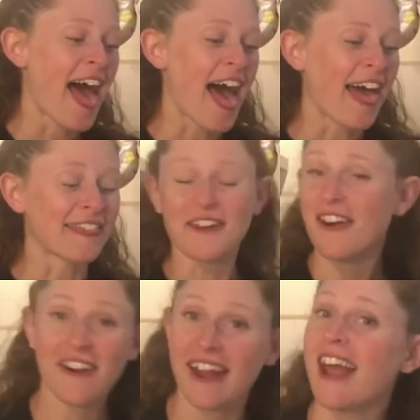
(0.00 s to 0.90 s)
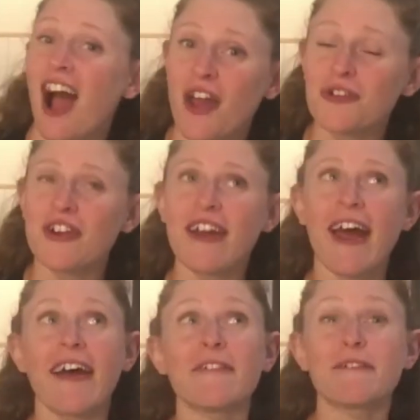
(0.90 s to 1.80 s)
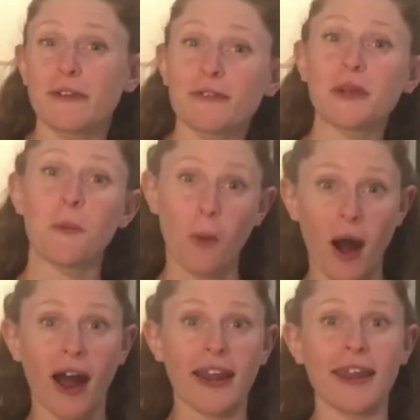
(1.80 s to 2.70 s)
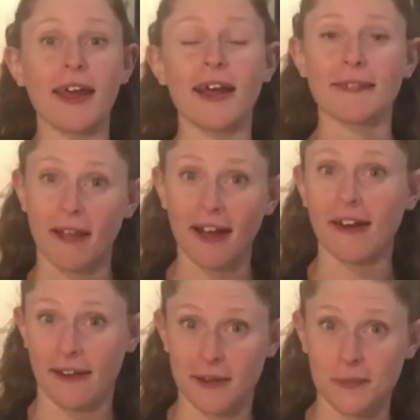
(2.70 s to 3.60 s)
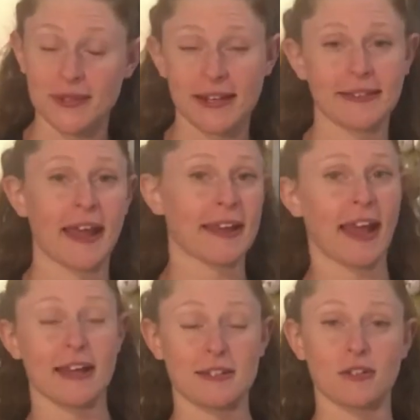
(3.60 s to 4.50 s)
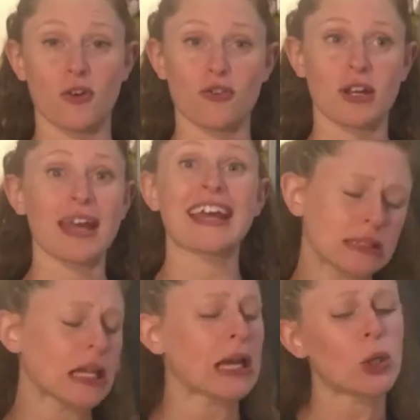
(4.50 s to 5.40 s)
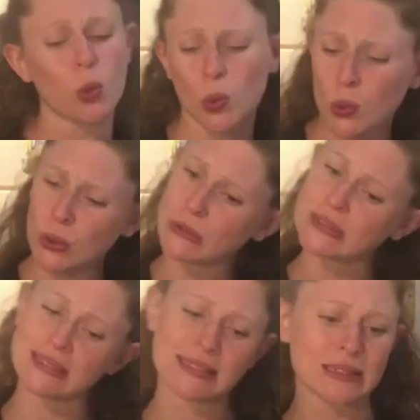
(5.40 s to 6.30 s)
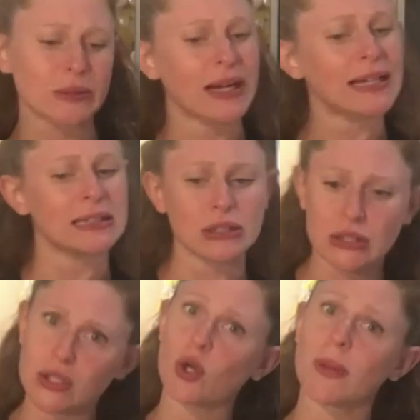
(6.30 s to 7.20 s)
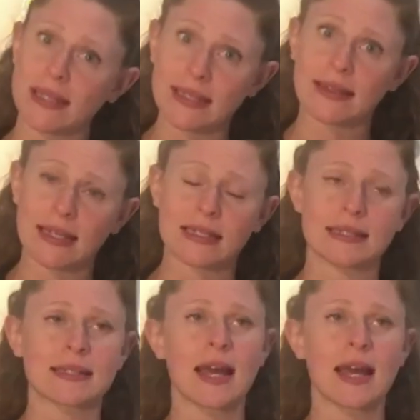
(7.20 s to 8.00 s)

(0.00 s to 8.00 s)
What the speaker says: there are 851 line items in that catalog. Like, ooh, this is great. There's so many things.